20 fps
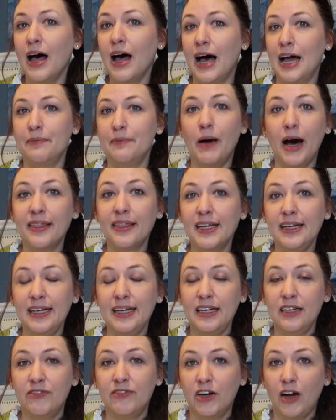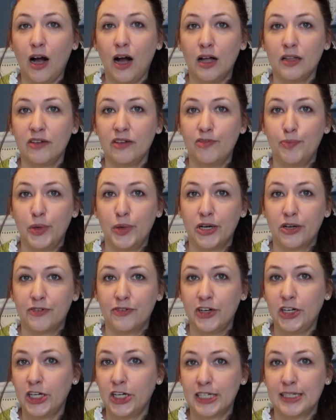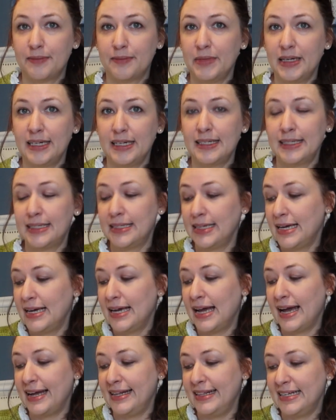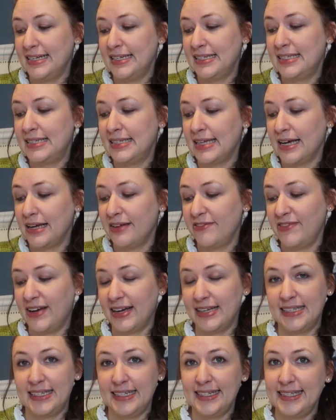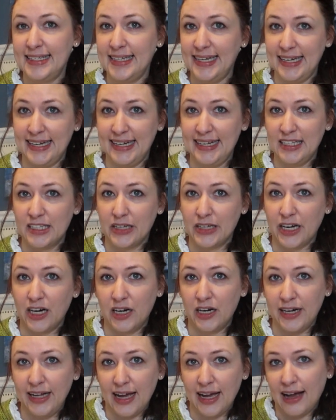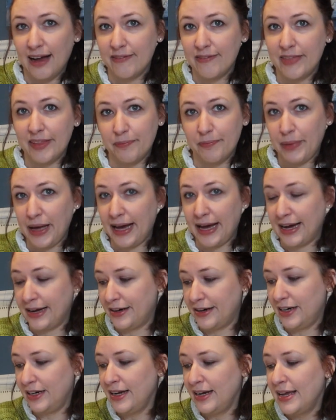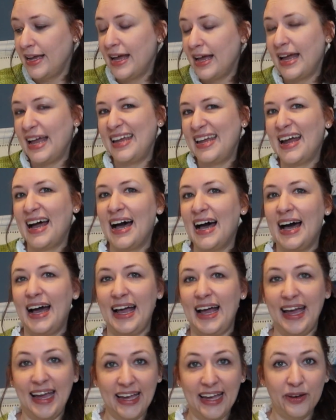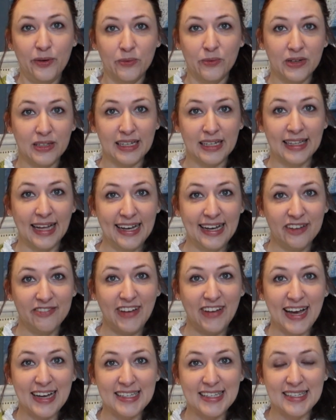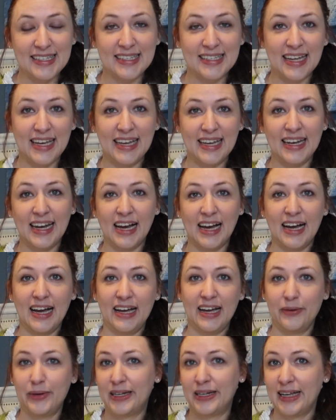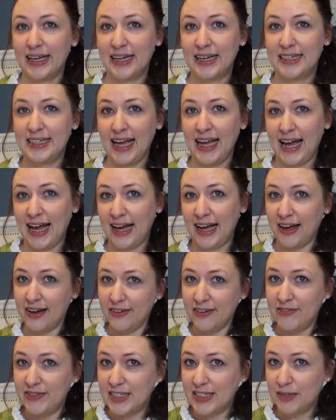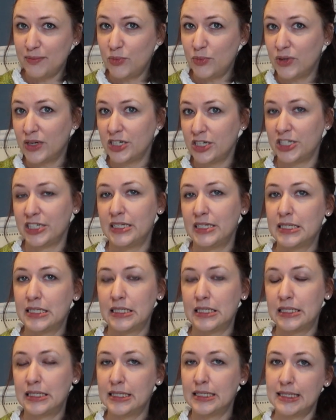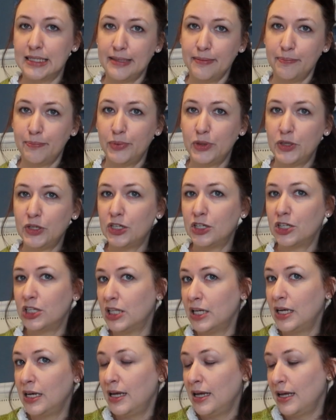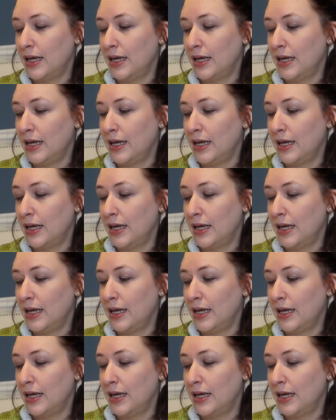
I bought the Knitting for Olive book for Christmas, and this vest is in it, so I already have the pattern, and I really like vests, and I would like to have some more just simple,